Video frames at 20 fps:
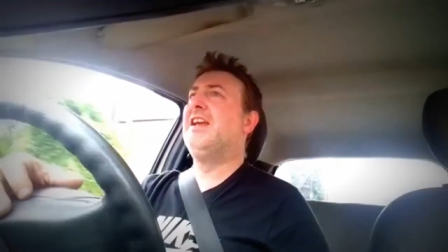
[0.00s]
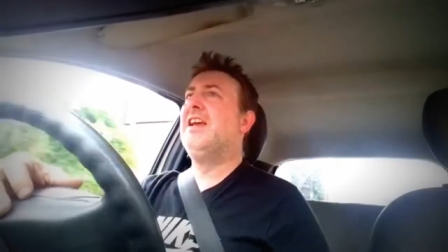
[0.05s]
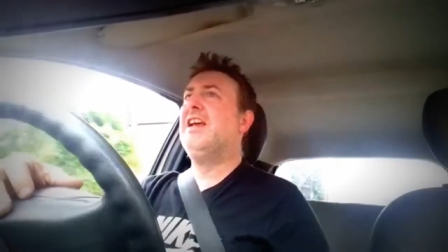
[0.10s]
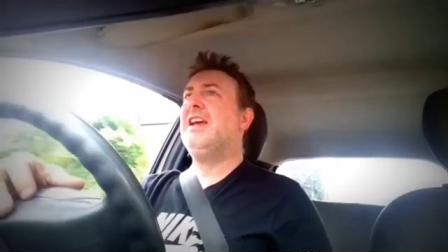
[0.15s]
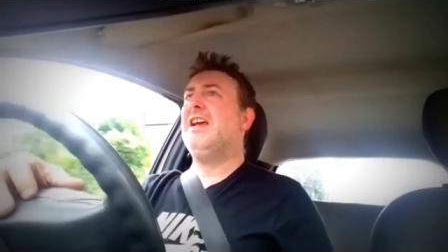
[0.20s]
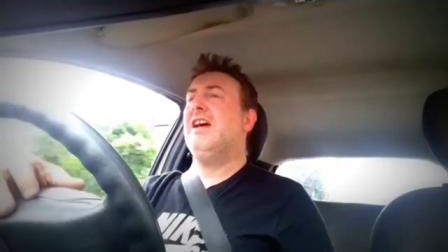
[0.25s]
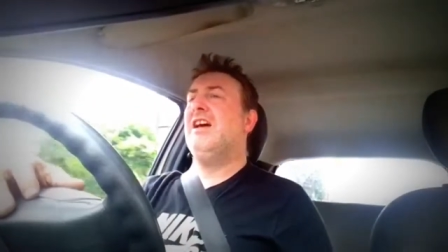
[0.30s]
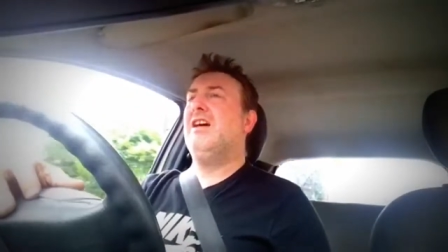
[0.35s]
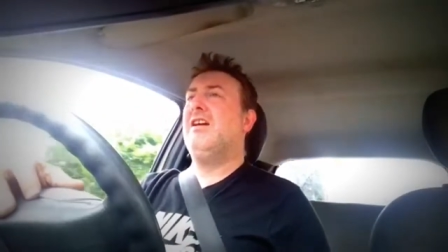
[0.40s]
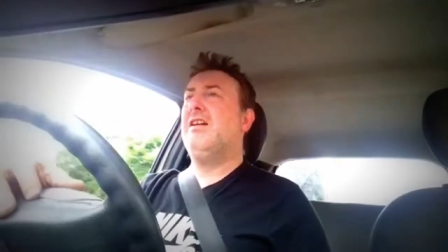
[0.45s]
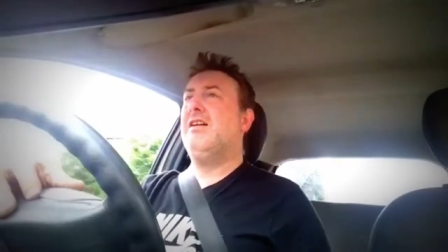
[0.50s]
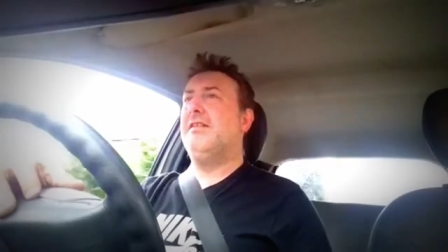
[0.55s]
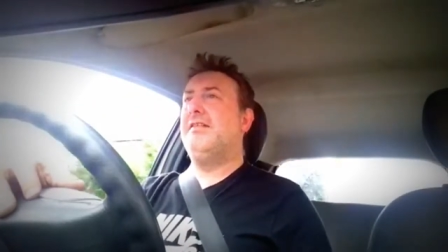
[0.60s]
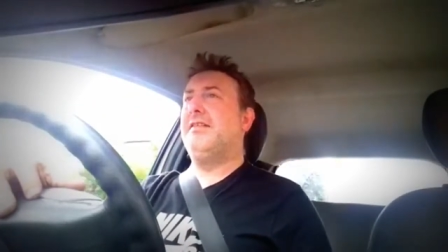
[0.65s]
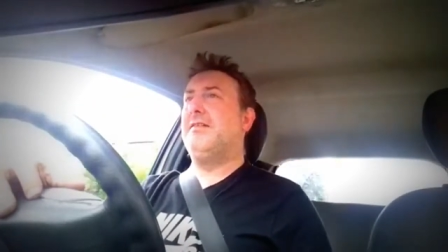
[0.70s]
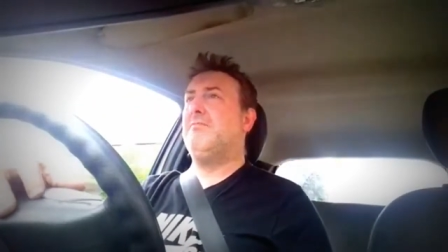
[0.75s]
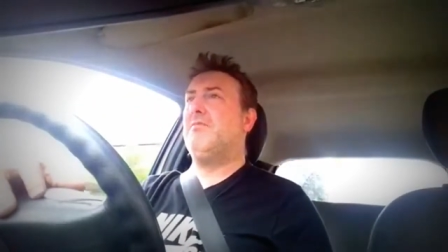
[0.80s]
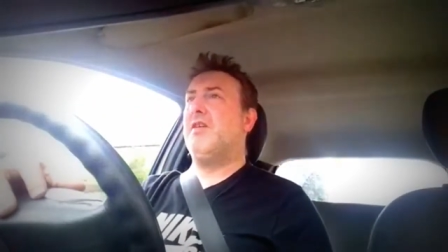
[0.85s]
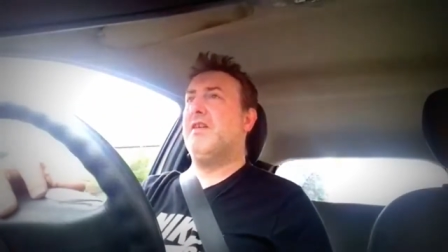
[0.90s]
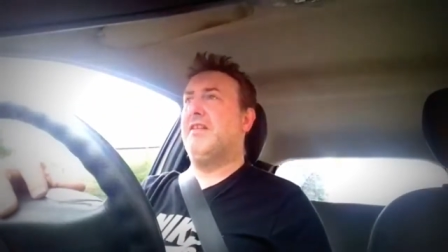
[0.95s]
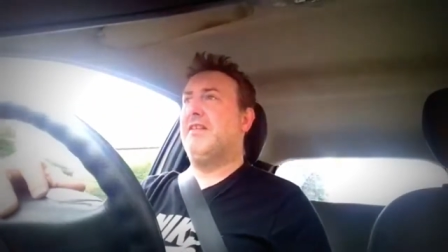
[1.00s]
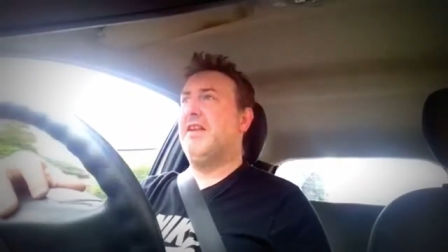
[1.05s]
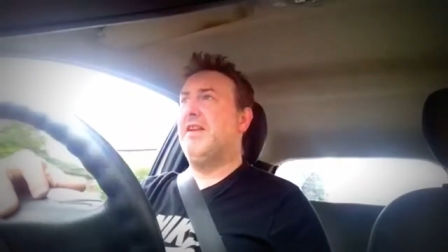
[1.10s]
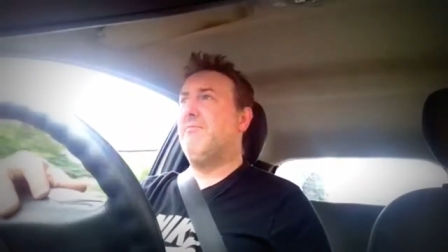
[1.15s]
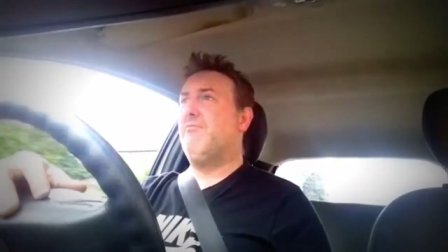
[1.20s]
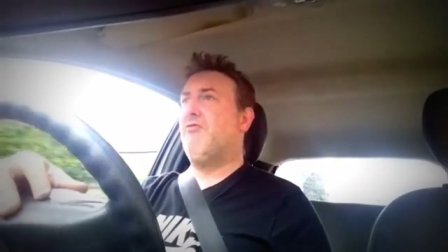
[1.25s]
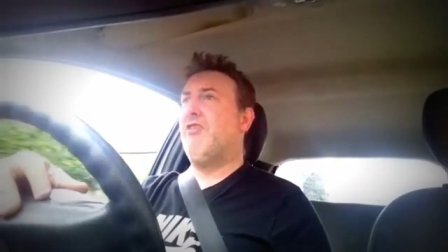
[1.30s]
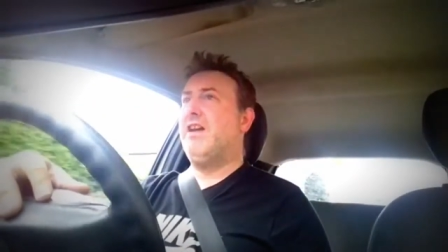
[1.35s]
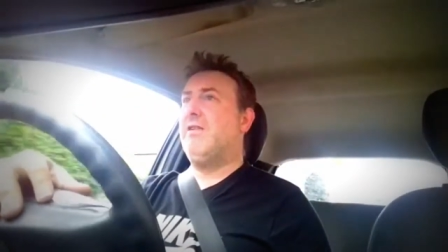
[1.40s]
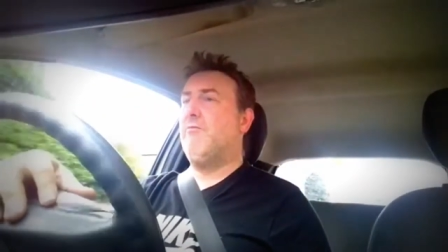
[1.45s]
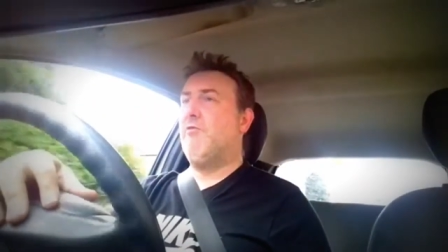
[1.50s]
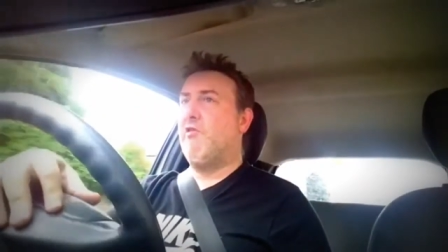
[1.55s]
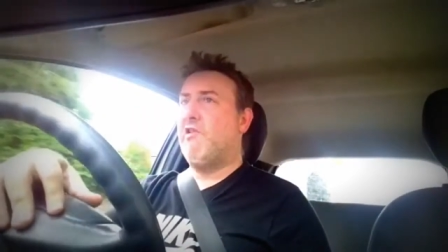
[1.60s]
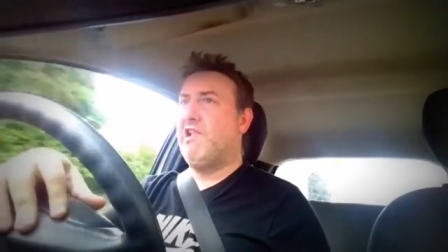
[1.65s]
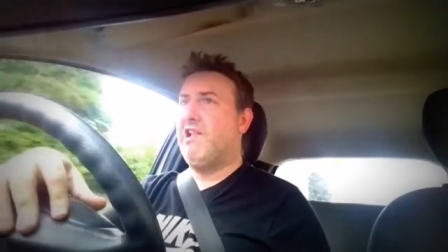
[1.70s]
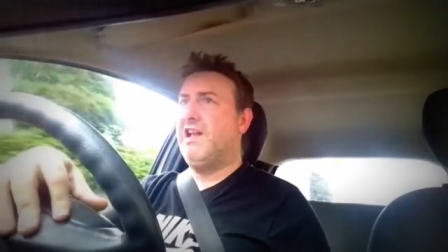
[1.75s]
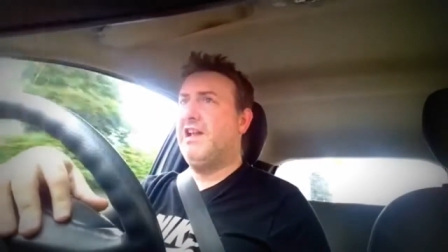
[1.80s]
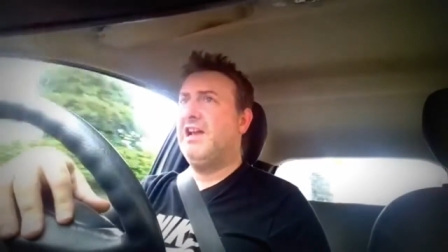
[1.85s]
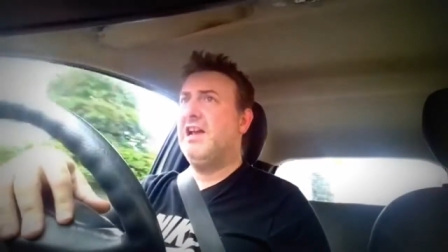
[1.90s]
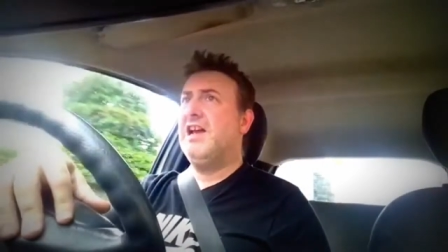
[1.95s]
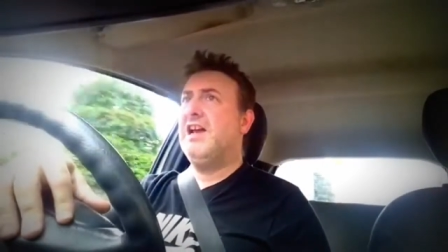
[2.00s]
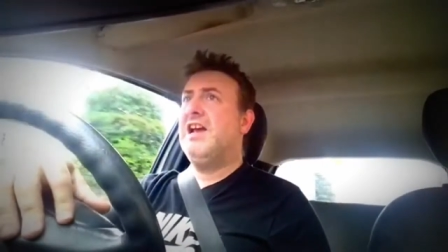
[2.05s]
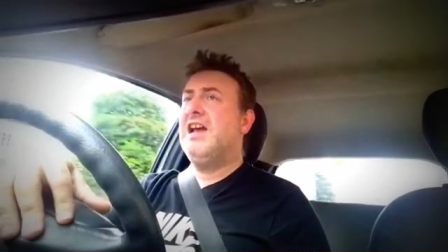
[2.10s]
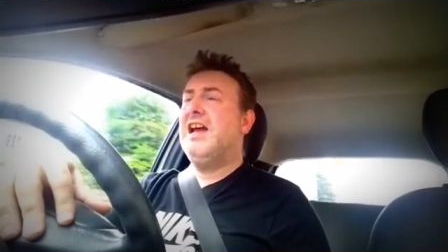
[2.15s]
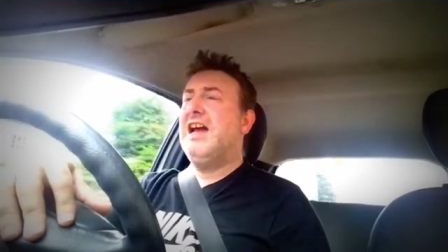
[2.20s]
uh, some might say brainwashing.